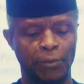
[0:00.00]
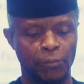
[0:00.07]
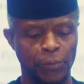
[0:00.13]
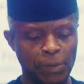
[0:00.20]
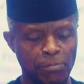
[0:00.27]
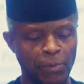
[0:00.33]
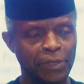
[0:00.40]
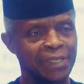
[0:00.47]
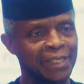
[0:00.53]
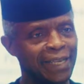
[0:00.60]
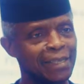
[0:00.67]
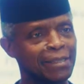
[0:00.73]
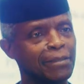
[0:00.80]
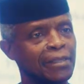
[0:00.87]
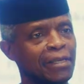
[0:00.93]
we must
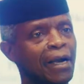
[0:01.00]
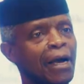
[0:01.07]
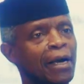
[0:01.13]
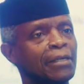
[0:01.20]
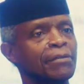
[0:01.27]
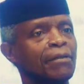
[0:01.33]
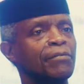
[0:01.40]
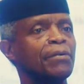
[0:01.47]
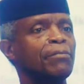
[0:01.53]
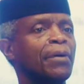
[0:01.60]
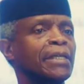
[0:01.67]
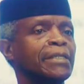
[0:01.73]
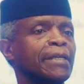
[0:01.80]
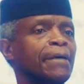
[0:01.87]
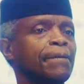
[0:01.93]
get to the heart of the
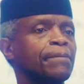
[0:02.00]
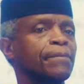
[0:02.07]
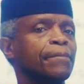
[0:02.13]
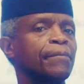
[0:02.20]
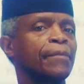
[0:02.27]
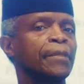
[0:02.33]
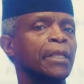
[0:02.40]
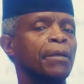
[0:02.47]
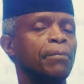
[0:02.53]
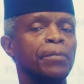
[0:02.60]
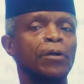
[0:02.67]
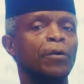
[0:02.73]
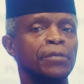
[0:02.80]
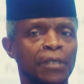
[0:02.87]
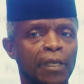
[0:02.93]
matter,
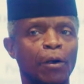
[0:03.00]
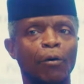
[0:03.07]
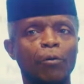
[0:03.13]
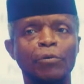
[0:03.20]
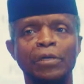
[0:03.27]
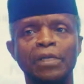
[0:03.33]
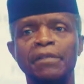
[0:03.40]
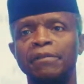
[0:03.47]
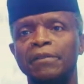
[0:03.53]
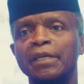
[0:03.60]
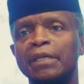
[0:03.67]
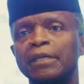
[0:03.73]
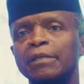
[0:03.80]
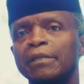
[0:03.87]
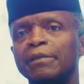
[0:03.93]
because the only
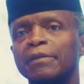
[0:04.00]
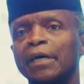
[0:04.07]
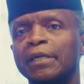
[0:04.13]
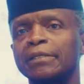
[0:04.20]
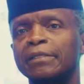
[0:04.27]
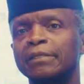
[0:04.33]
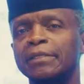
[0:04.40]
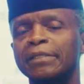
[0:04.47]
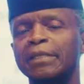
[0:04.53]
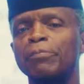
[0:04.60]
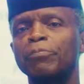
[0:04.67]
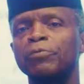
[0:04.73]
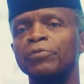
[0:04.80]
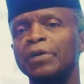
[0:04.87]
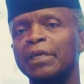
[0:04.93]
thing that
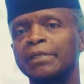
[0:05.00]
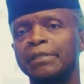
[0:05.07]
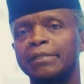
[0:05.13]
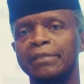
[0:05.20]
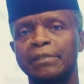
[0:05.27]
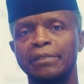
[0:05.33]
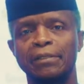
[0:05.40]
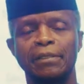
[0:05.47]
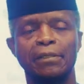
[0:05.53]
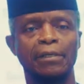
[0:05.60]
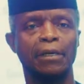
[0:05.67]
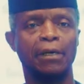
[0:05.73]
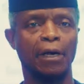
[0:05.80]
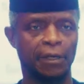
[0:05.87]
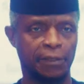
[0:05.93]
separates
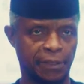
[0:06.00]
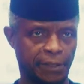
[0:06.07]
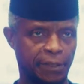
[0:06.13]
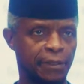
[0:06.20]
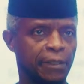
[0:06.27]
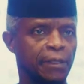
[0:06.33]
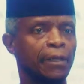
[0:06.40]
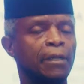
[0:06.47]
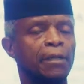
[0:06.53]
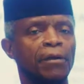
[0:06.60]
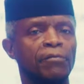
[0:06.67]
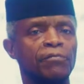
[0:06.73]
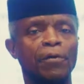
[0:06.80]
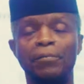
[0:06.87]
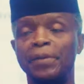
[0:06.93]
us
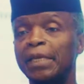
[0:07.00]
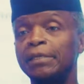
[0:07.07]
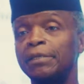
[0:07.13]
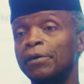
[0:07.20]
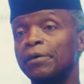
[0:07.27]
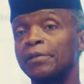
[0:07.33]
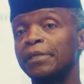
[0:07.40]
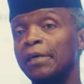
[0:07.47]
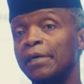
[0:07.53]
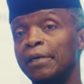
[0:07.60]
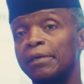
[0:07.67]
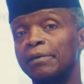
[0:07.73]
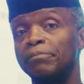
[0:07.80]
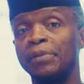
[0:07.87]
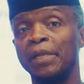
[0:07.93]
from any
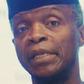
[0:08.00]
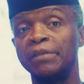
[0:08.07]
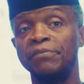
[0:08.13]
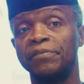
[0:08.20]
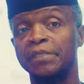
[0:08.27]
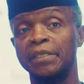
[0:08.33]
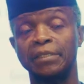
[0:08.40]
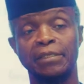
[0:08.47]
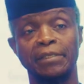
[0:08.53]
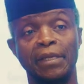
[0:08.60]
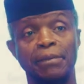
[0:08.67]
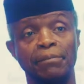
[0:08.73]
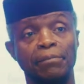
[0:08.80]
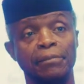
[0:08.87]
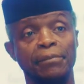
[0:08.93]
other belief
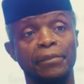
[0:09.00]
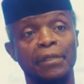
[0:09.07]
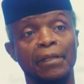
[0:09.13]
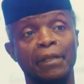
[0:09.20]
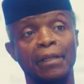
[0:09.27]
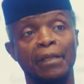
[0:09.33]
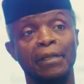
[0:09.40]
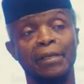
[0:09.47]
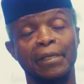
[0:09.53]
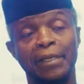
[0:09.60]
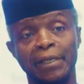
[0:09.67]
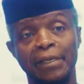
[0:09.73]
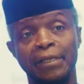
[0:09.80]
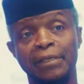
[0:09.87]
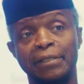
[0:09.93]
system
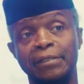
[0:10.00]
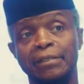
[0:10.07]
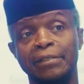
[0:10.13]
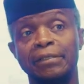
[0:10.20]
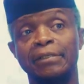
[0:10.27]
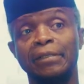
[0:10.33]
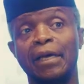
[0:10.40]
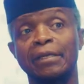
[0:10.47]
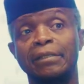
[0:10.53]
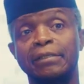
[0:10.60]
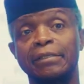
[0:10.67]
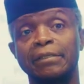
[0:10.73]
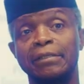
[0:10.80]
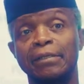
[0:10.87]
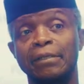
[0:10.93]
is
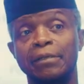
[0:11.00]
that